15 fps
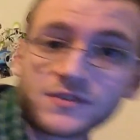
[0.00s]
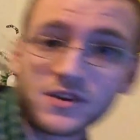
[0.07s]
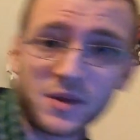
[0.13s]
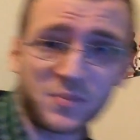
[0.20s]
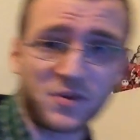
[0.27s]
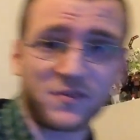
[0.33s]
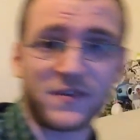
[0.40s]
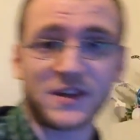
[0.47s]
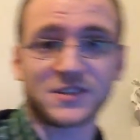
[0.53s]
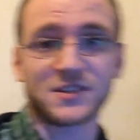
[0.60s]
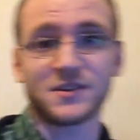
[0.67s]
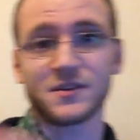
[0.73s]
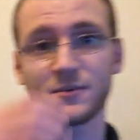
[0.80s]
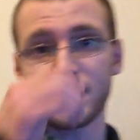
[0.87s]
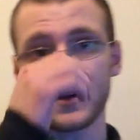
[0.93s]
like
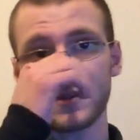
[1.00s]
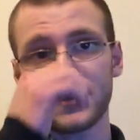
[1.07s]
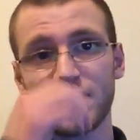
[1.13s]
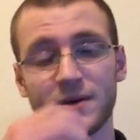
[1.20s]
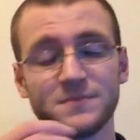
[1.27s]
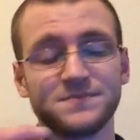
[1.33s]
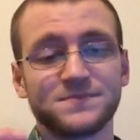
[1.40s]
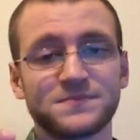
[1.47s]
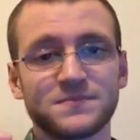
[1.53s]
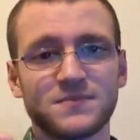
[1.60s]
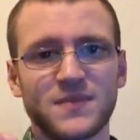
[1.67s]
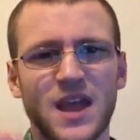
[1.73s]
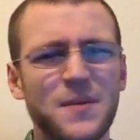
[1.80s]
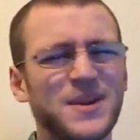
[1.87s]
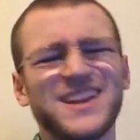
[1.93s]
professionally with. I
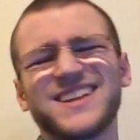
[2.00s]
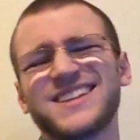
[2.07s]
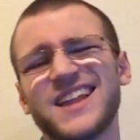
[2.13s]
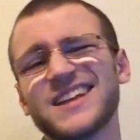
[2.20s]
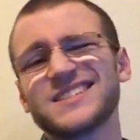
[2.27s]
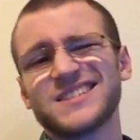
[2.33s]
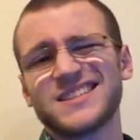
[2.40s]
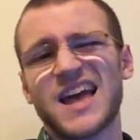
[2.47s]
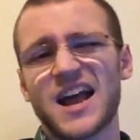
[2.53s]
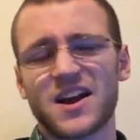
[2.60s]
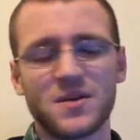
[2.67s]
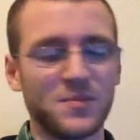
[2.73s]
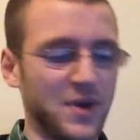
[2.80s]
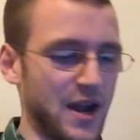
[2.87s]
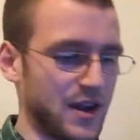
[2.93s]
mean, not just that
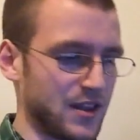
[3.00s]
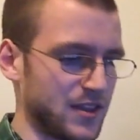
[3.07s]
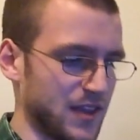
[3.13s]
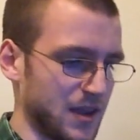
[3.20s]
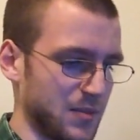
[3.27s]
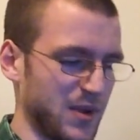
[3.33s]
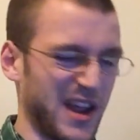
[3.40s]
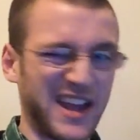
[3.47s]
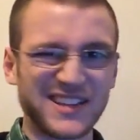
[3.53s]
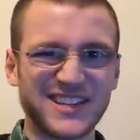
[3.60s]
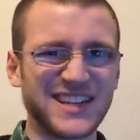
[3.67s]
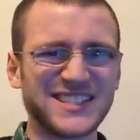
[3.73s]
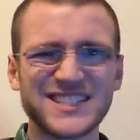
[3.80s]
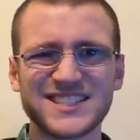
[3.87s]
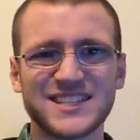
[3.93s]
gun, but anything. But I
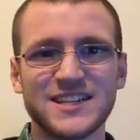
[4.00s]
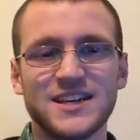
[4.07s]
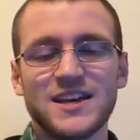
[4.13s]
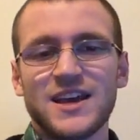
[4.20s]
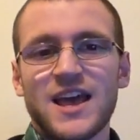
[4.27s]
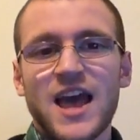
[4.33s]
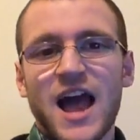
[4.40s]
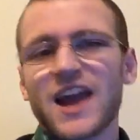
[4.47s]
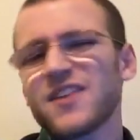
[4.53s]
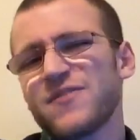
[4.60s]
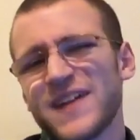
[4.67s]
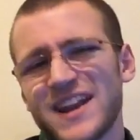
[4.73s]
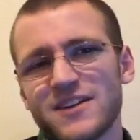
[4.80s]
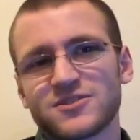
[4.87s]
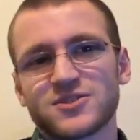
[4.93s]
gotta
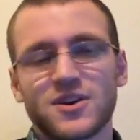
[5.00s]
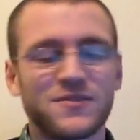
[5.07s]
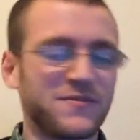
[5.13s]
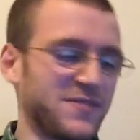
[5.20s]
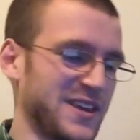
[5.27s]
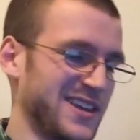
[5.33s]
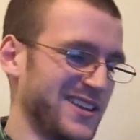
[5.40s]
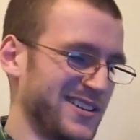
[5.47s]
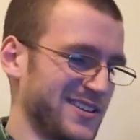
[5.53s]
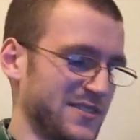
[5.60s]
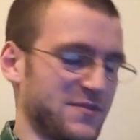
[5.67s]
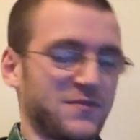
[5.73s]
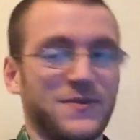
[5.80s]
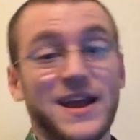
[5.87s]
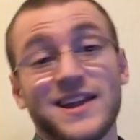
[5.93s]
find an airsoft field and
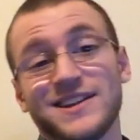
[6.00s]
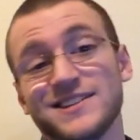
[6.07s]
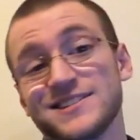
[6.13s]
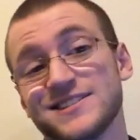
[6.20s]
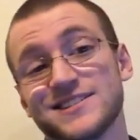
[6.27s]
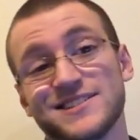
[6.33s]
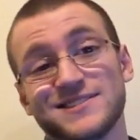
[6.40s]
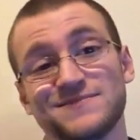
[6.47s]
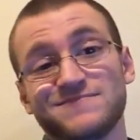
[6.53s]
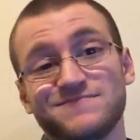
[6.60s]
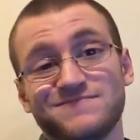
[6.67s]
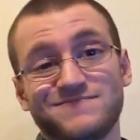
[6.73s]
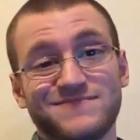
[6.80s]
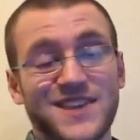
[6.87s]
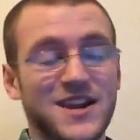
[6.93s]
friends and,
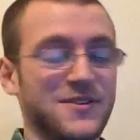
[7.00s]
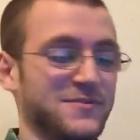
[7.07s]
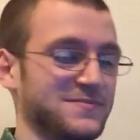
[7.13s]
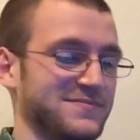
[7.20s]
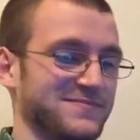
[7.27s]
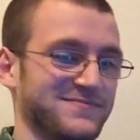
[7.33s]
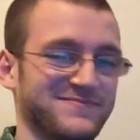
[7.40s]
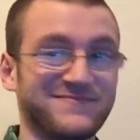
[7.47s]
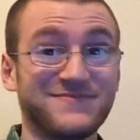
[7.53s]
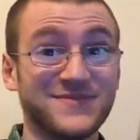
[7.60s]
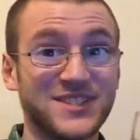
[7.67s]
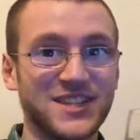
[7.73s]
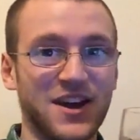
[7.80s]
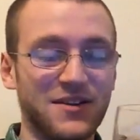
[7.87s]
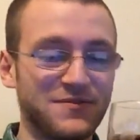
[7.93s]
you know,
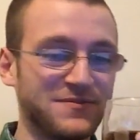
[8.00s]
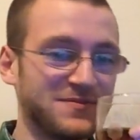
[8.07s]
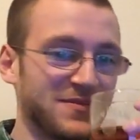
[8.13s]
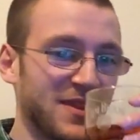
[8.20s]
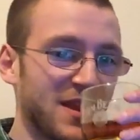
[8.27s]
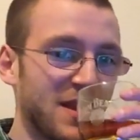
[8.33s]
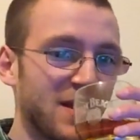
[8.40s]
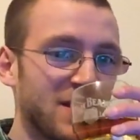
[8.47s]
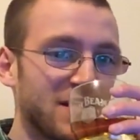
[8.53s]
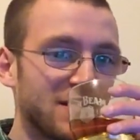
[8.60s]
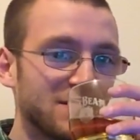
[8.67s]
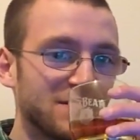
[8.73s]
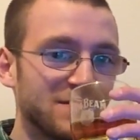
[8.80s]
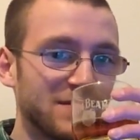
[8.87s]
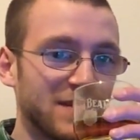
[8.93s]
stuff.
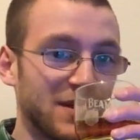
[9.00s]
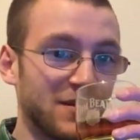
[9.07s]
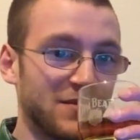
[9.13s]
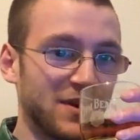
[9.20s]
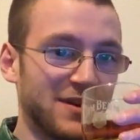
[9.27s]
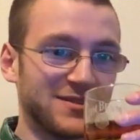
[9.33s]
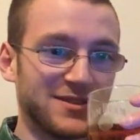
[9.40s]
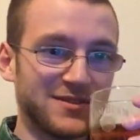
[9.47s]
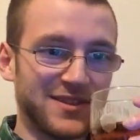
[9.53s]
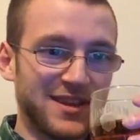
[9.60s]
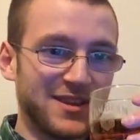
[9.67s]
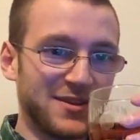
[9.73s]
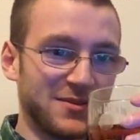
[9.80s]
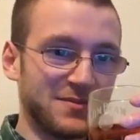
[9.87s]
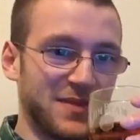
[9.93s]
I love your knives. Oh,
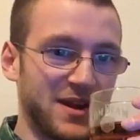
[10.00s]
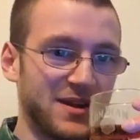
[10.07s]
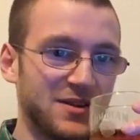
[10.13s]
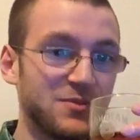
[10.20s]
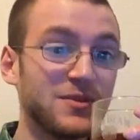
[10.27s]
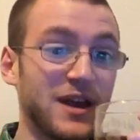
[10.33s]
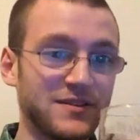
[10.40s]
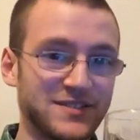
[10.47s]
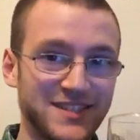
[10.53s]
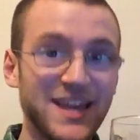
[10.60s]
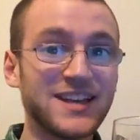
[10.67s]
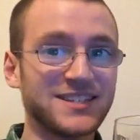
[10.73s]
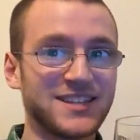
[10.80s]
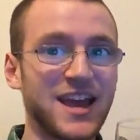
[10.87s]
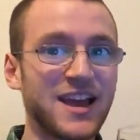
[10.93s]
thank you. Any new knives?
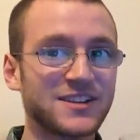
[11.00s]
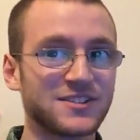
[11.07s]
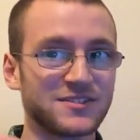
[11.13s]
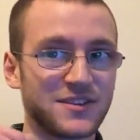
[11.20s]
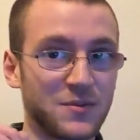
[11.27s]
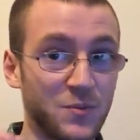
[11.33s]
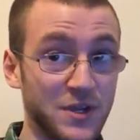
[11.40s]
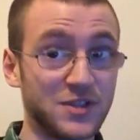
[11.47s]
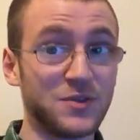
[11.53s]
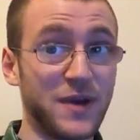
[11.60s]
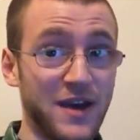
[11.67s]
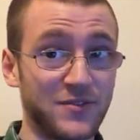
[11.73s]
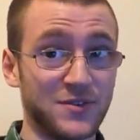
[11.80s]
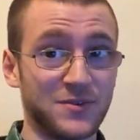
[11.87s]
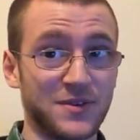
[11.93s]
Yes, actually, we do
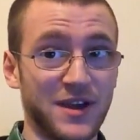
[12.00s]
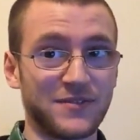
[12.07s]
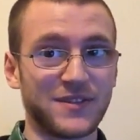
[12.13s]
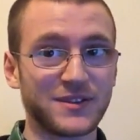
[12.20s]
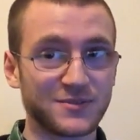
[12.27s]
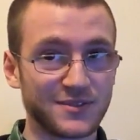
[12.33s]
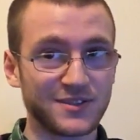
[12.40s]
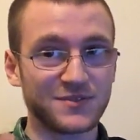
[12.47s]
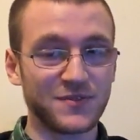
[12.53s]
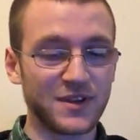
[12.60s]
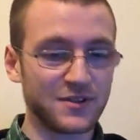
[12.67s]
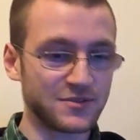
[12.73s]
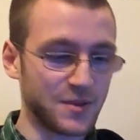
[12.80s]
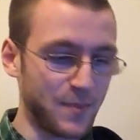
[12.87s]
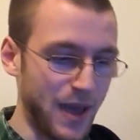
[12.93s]
have a new knife. That's what this
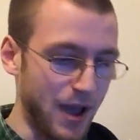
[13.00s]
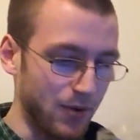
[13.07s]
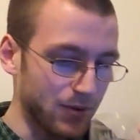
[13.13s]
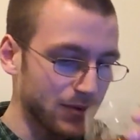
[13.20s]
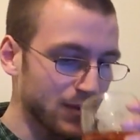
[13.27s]
video is about.